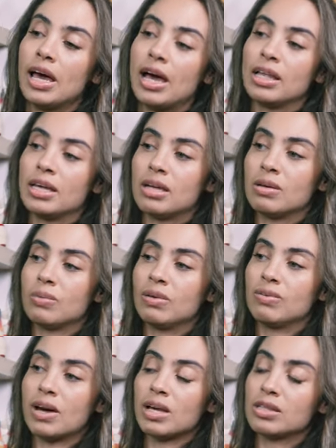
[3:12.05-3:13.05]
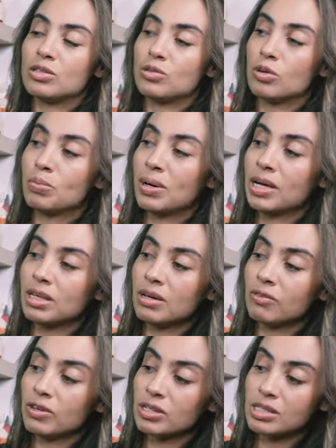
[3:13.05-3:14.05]
And then we've got the dual branding
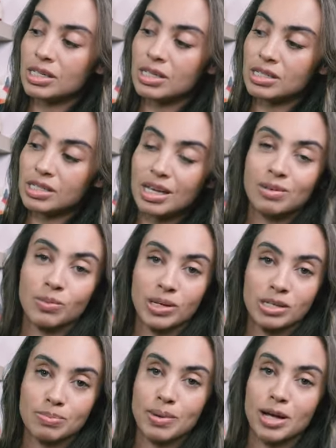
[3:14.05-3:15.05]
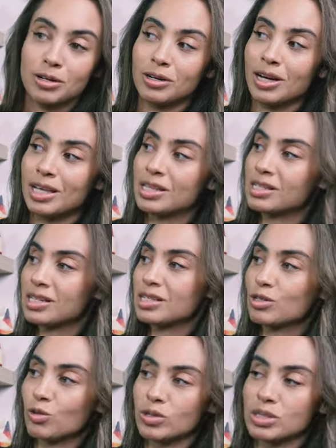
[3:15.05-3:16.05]
for Adidas and Wales Bonner in this
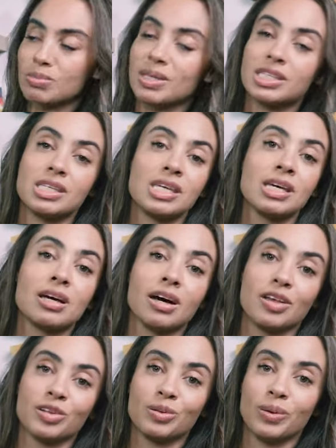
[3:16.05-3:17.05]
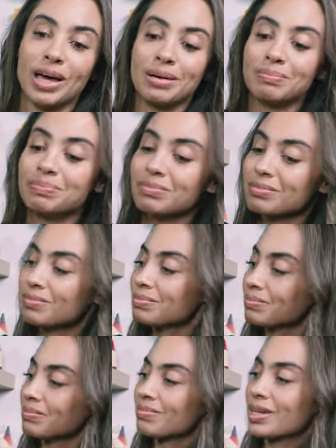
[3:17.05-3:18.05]
nice Christmassy colorway.
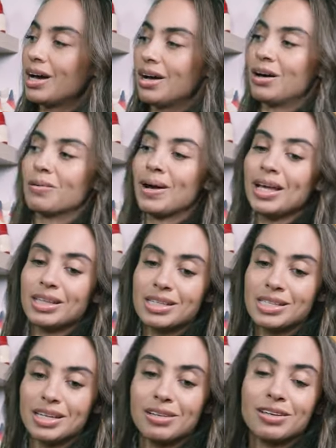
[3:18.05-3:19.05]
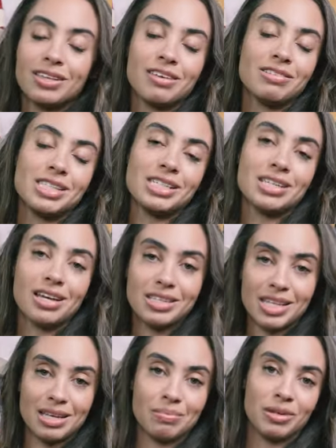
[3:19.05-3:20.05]
All right, let's take a look at those details,
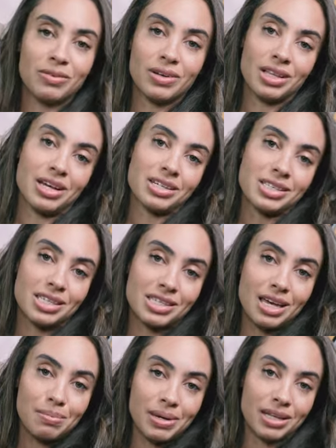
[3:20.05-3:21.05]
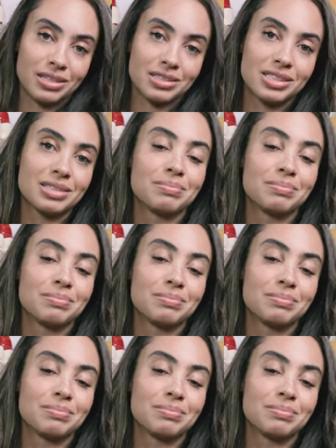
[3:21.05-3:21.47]
then move along to the side panels.